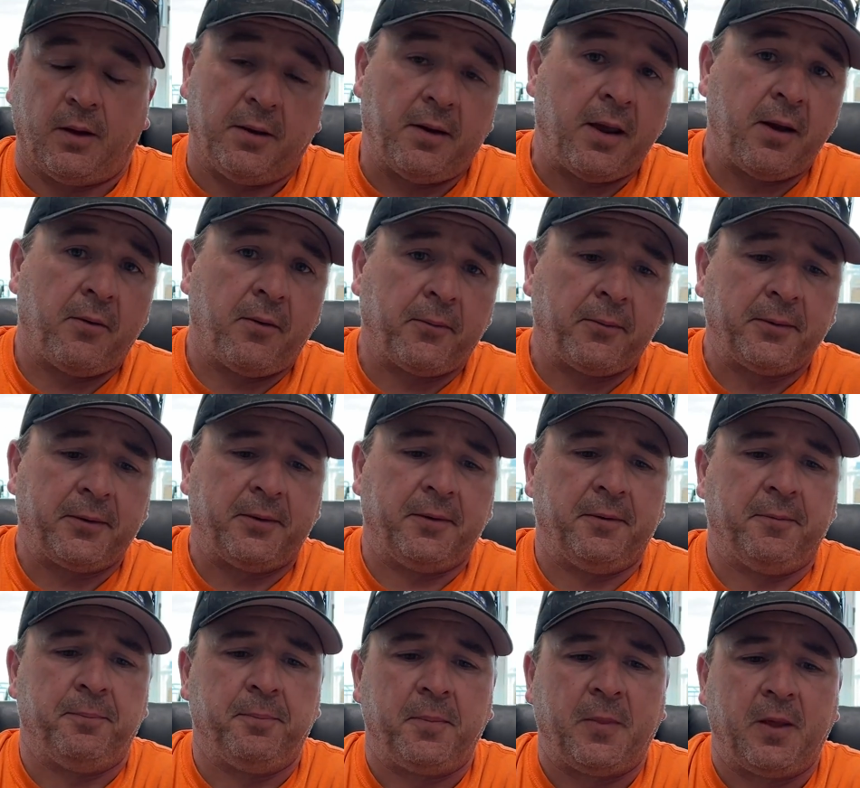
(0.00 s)
now I'm
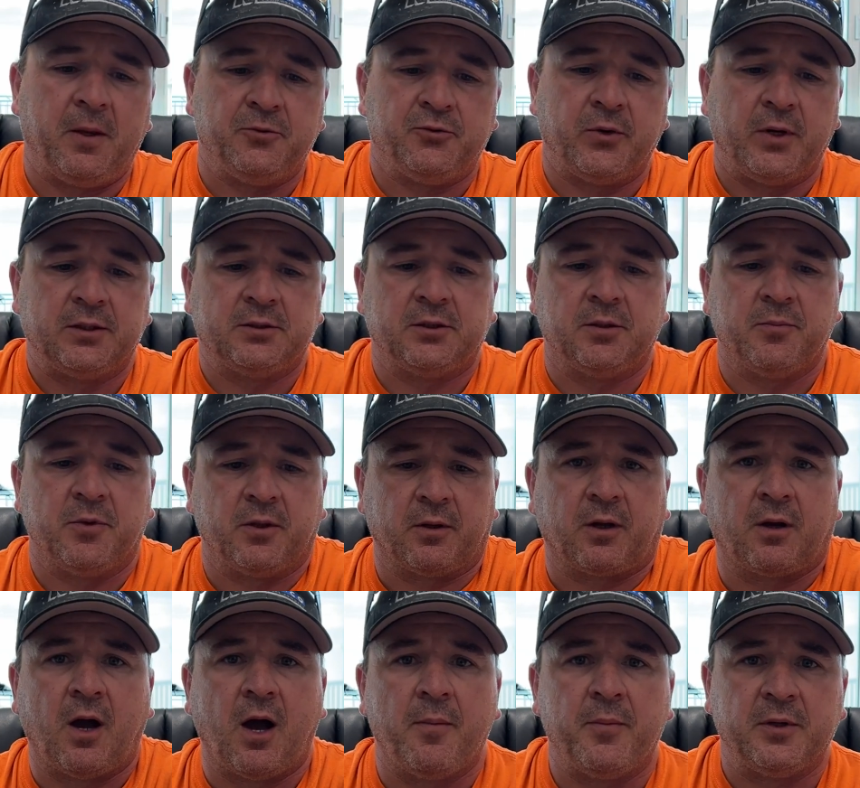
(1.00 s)
gonna address some of the
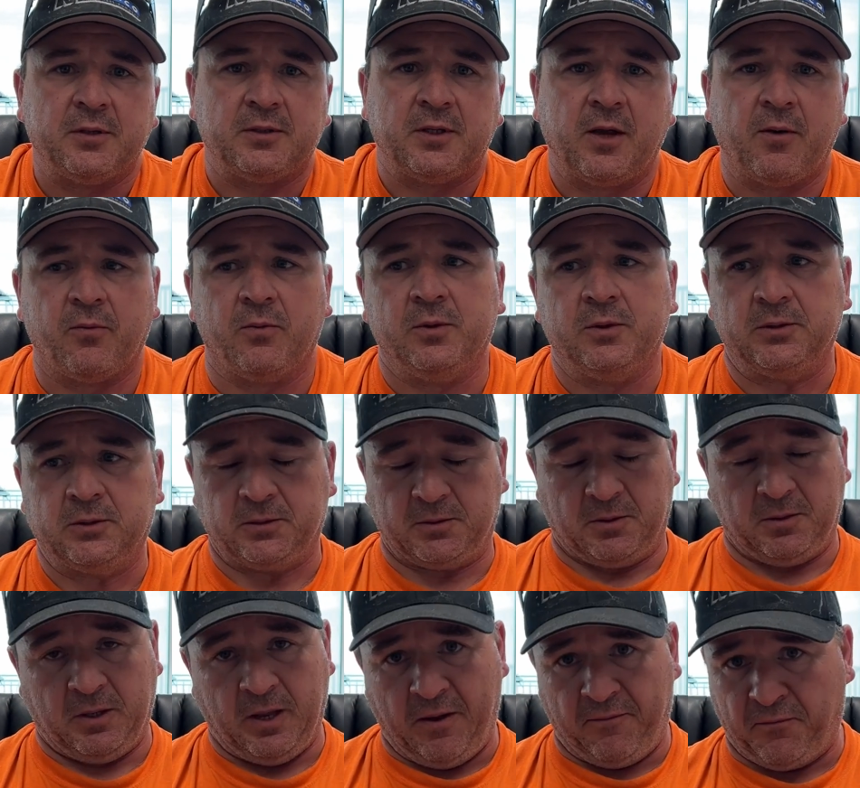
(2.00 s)
comments that was
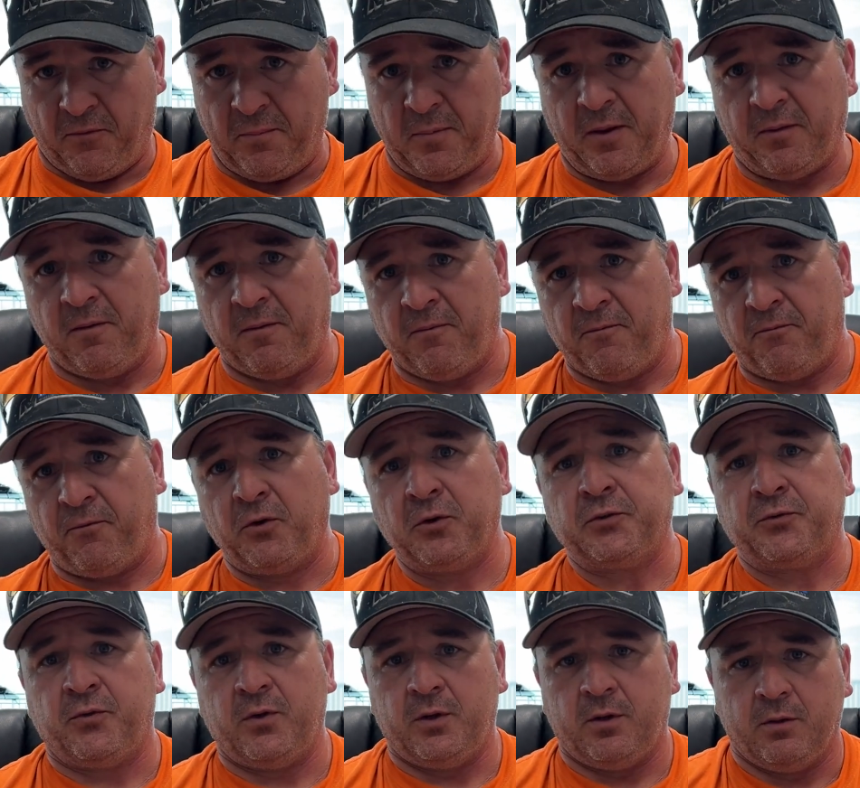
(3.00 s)
left from the first
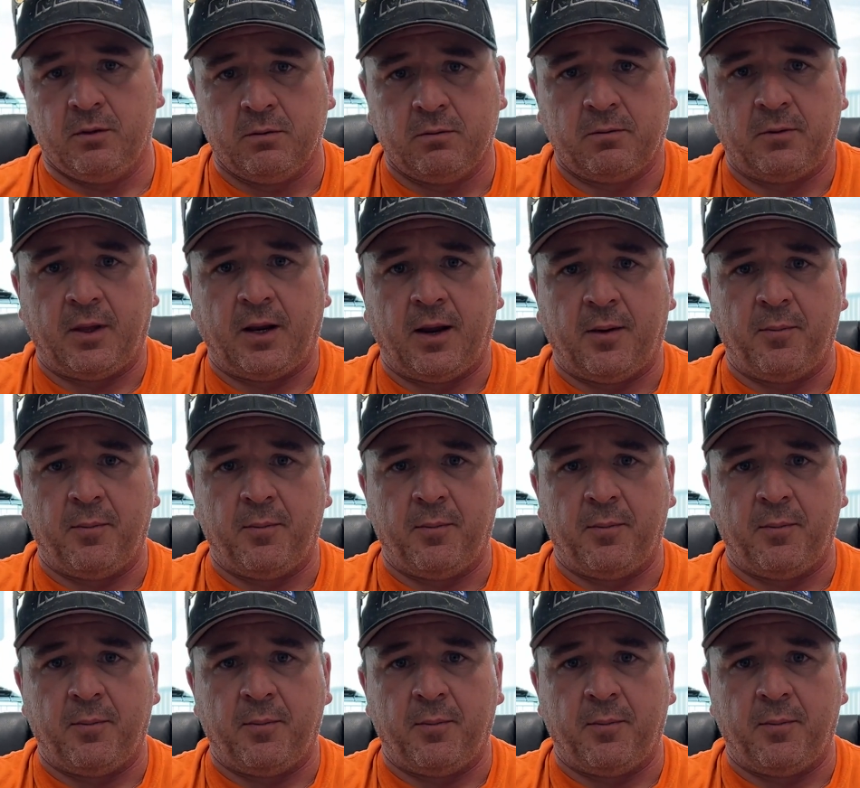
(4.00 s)
video that I